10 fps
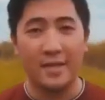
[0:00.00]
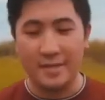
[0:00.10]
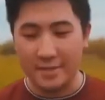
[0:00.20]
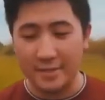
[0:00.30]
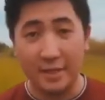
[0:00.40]

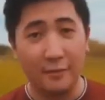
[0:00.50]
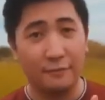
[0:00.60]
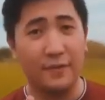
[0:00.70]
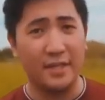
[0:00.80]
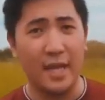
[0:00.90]
is the
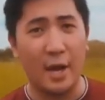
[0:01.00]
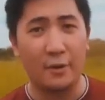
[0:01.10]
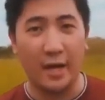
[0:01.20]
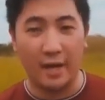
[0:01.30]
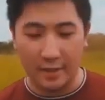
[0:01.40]
feet
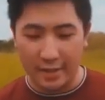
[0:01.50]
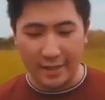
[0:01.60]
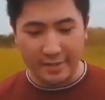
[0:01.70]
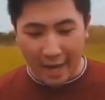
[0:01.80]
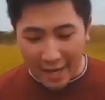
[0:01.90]
area.
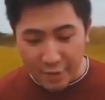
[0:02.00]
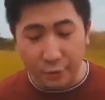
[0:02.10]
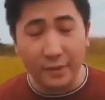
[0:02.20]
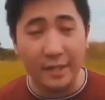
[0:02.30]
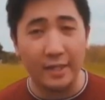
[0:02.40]
It's
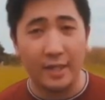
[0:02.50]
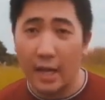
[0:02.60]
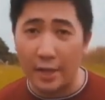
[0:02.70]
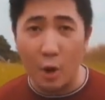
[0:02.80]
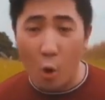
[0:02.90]
actually
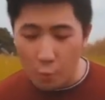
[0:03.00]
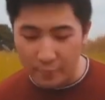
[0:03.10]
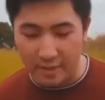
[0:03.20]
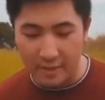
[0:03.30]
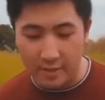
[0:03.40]
an
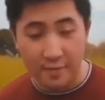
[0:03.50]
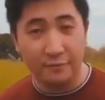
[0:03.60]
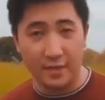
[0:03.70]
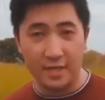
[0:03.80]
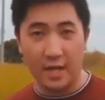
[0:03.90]
open
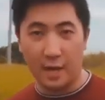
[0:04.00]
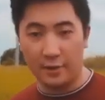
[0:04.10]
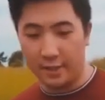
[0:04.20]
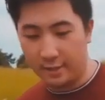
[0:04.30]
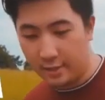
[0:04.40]
feet
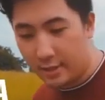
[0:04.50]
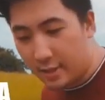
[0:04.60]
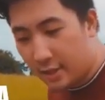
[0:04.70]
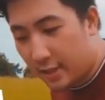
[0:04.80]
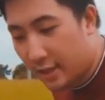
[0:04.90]
area.
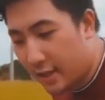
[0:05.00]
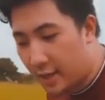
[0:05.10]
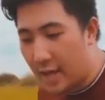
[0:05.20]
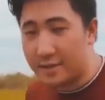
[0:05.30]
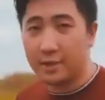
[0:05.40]

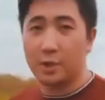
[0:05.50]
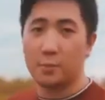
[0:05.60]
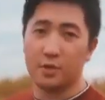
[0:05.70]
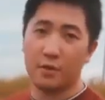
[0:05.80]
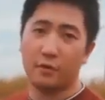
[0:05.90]
As you can
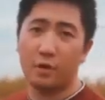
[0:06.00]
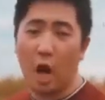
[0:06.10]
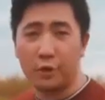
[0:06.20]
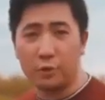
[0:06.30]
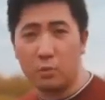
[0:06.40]
observe on
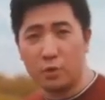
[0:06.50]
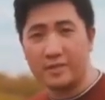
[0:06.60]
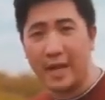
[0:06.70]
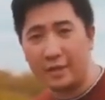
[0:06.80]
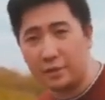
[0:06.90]
other
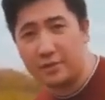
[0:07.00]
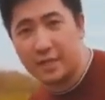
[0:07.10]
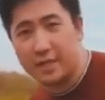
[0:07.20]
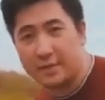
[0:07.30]
motorcycles,